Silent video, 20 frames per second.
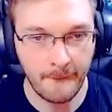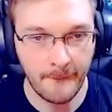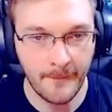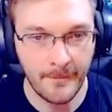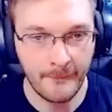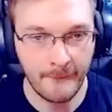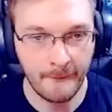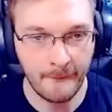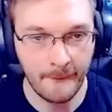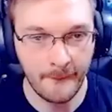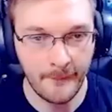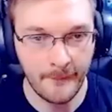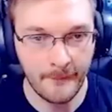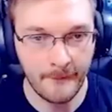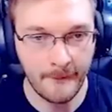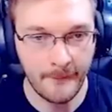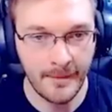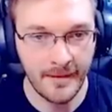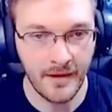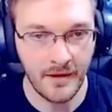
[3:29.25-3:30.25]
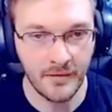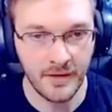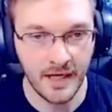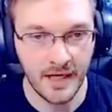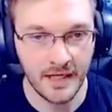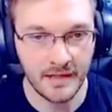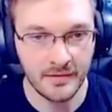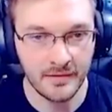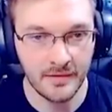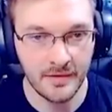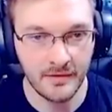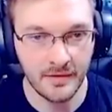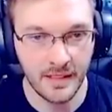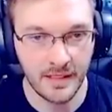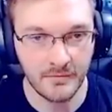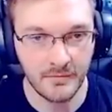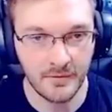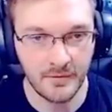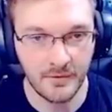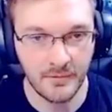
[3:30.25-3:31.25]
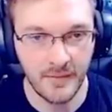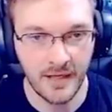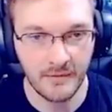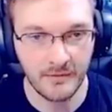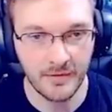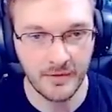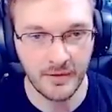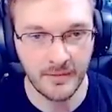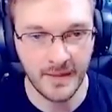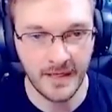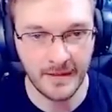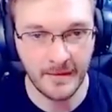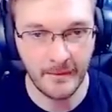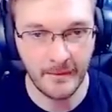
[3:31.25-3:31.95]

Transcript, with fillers: one, maybe two respawns, and if you have three or